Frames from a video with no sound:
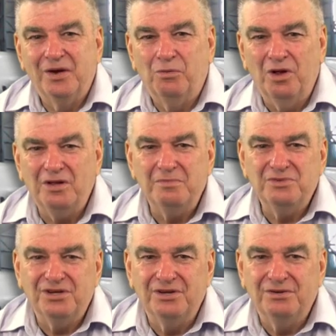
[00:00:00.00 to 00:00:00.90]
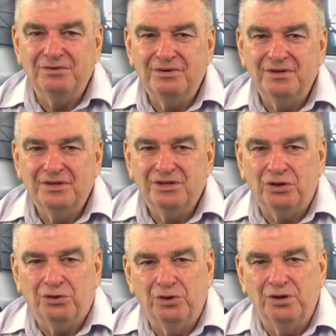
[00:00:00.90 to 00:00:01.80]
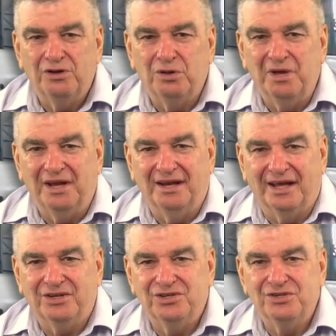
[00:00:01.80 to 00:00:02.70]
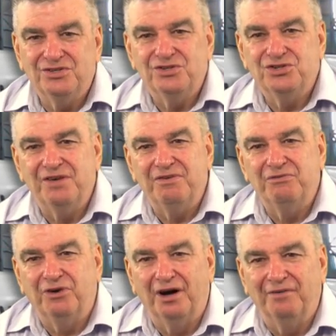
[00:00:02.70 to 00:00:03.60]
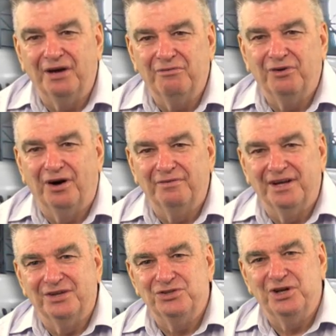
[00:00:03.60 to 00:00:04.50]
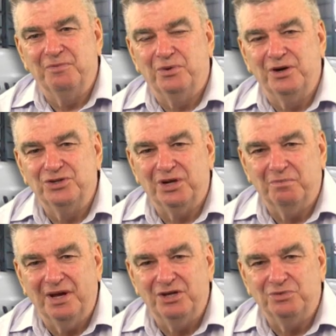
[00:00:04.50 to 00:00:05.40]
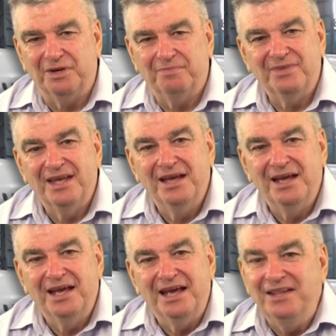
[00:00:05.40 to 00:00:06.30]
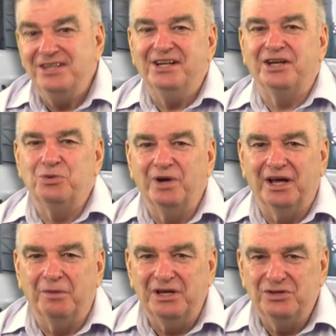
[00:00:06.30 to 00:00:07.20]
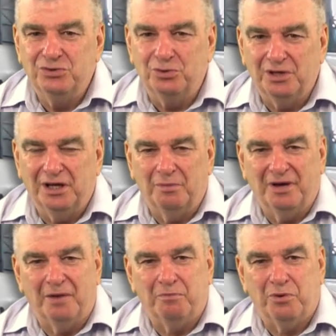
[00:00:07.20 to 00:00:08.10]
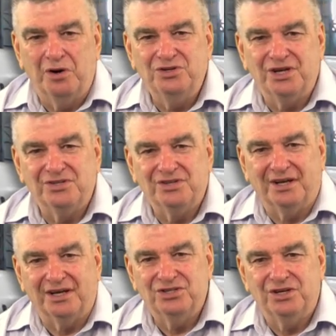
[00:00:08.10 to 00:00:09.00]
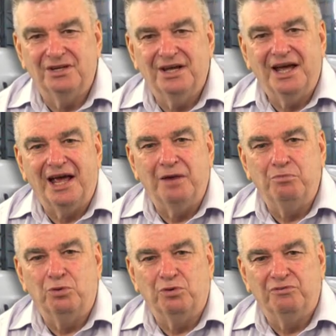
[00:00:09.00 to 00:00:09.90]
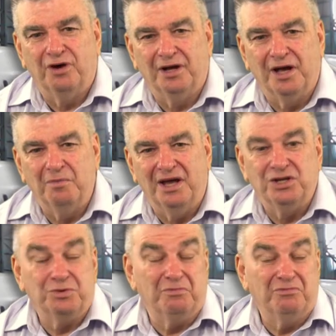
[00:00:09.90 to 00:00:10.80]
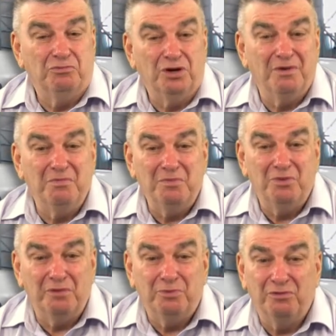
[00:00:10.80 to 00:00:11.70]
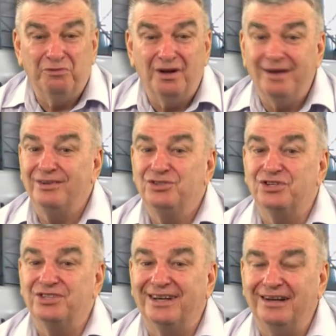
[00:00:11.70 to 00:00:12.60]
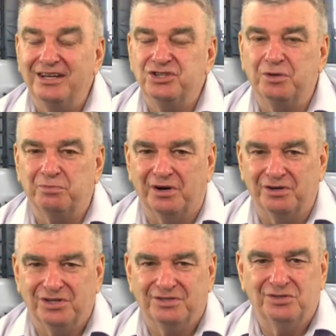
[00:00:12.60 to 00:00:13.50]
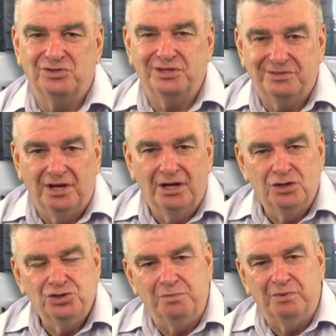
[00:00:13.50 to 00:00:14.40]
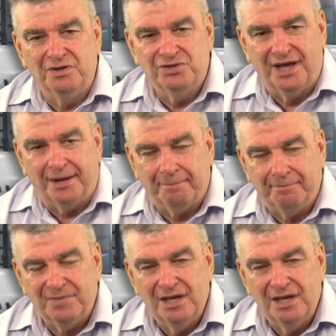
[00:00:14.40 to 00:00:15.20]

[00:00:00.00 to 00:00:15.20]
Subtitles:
Welcome to the third of the mini lectures in 7505 NSC Project Management. In this lecture we're going to be talking about project selection and portfolio management. What do we mean by portfolio? It's just a collection of projects. It's as simple as that.